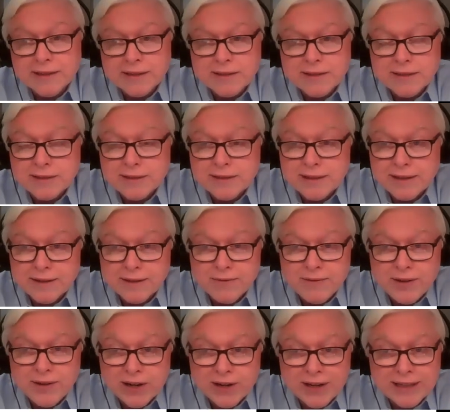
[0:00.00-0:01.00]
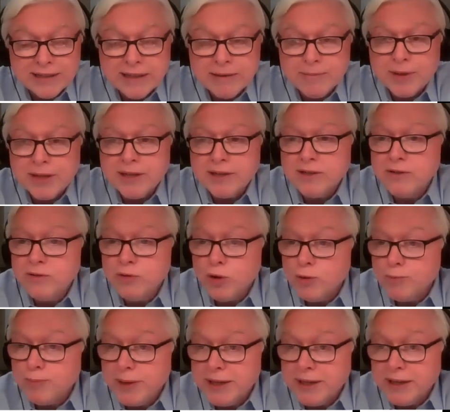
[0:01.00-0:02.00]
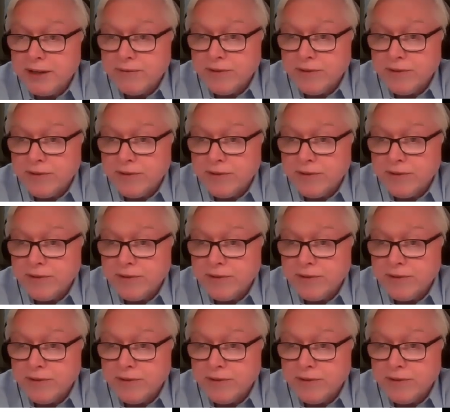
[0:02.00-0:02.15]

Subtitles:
this is a very limited grouping